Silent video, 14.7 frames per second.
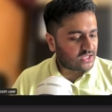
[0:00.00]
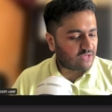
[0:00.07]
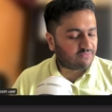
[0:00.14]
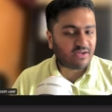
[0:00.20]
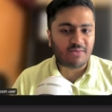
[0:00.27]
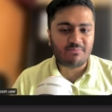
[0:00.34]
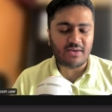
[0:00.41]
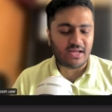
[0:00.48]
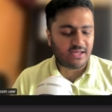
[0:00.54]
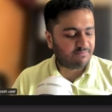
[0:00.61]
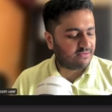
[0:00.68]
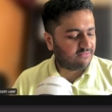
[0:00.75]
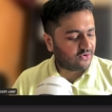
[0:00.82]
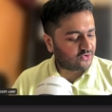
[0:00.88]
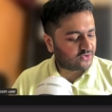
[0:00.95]
If I apply
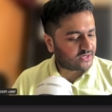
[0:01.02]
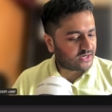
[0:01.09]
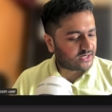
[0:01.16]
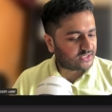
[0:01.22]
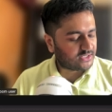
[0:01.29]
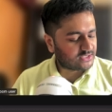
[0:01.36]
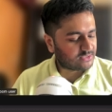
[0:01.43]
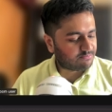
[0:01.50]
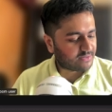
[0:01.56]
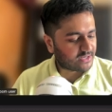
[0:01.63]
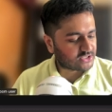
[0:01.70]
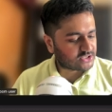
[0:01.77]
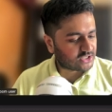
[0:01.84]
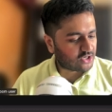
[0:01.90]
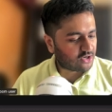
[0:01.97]
PV equal to nRT, the
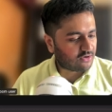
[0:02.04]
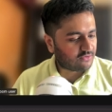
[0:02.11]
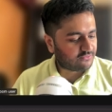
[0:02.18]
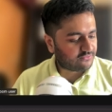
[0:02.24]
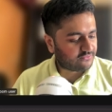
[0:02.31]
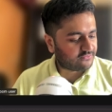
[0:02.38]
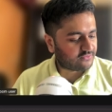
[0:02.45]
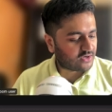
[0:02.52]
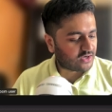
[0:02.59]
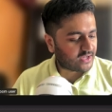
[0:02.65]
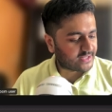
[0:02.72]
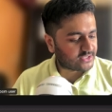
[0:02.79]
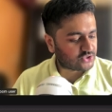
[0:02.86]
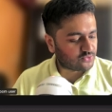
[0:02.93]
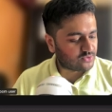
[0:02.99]
pressure of
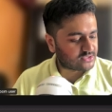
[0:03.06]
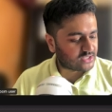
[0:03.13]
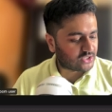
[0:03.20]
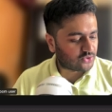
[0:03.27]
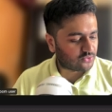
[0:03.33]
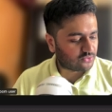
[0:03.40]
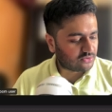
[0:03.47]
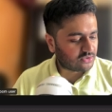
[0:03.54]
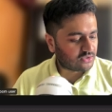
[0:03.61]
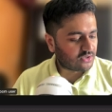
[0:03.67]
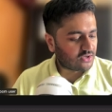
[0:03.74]
H2 is unknown.